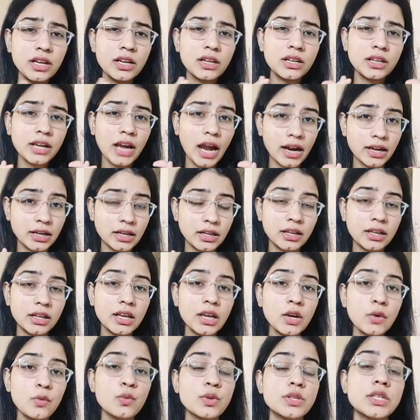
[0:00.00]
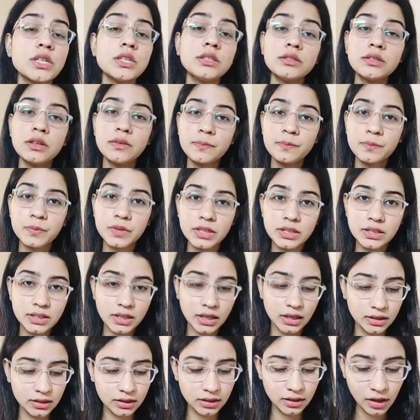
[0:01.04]
different category, which is
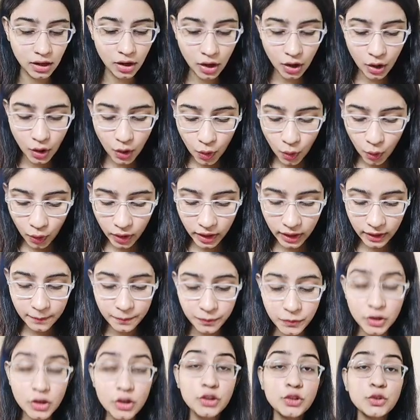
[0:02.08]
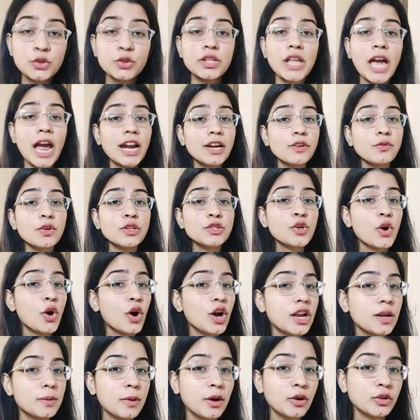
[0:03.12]
saint. Okay, so that
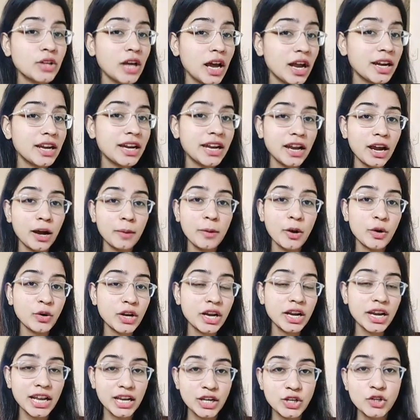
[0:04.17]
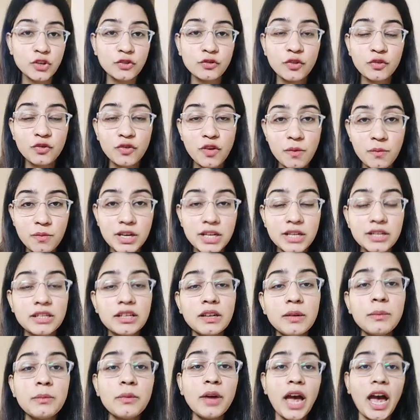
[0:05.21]
was all about our lecture for
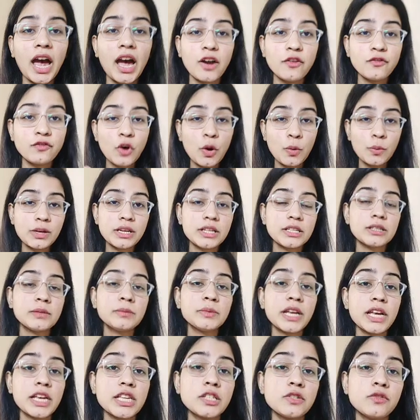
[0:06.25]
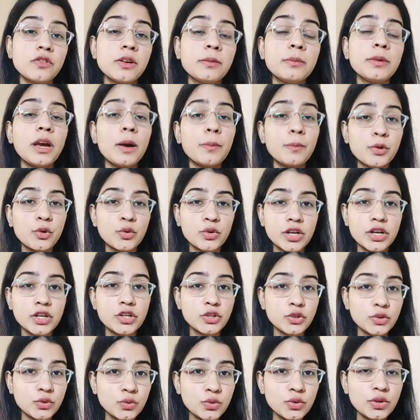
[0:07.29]
formalism, and formalism test will be
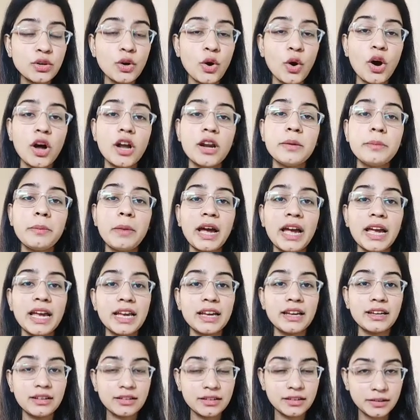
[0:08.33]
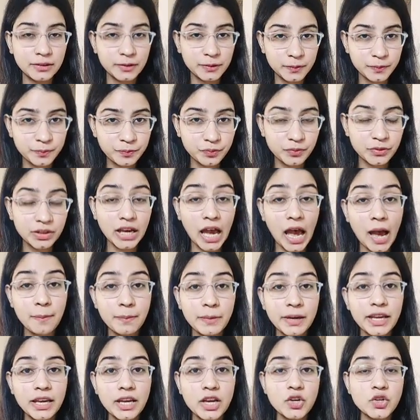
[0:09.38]
uploaded soon on my
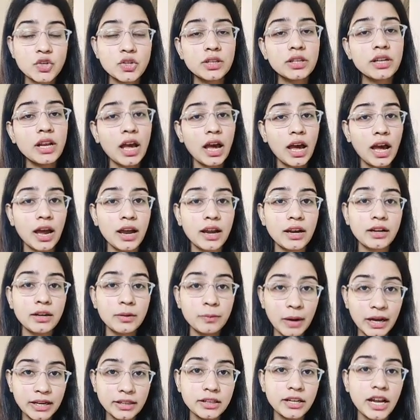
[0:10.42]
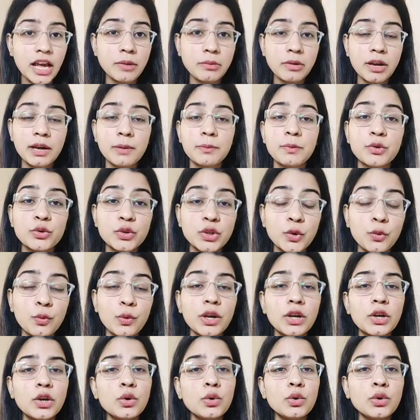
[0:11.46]
application, and by the time I
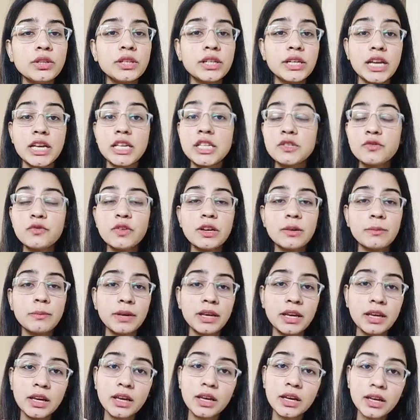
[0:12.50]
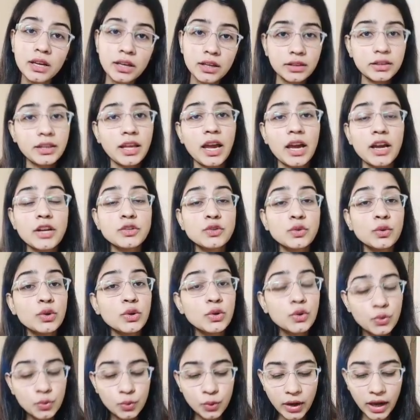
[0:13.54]
upload the video, the test will be
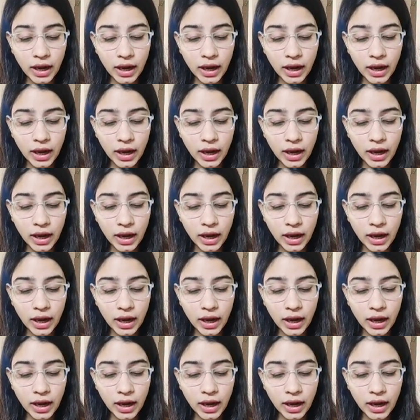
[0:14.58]
there, so